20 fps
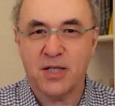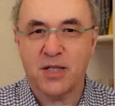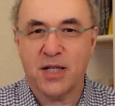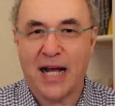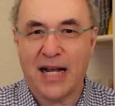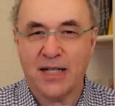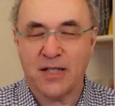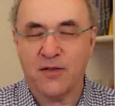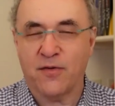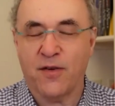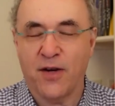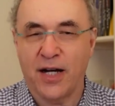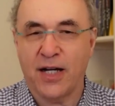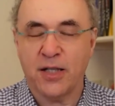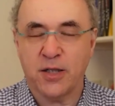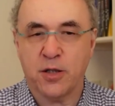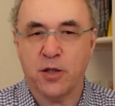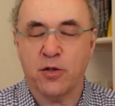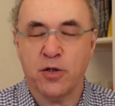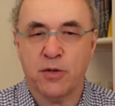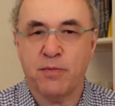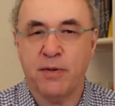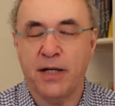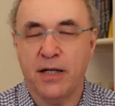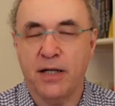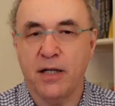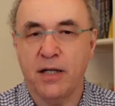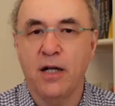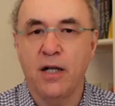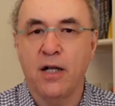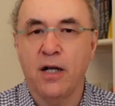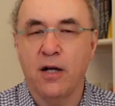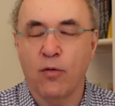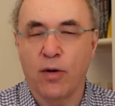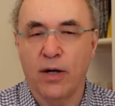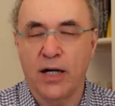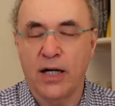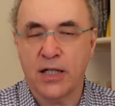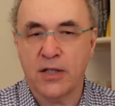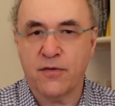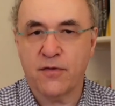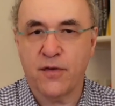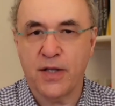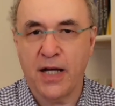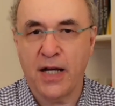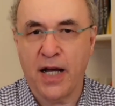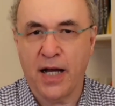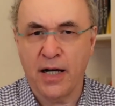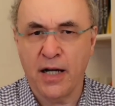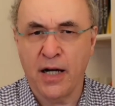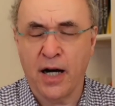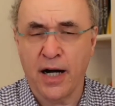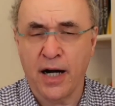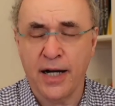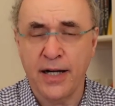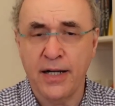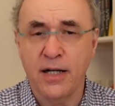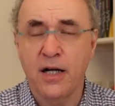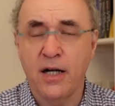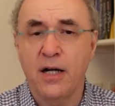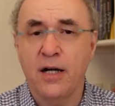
satisfying so to speak whereas for the ai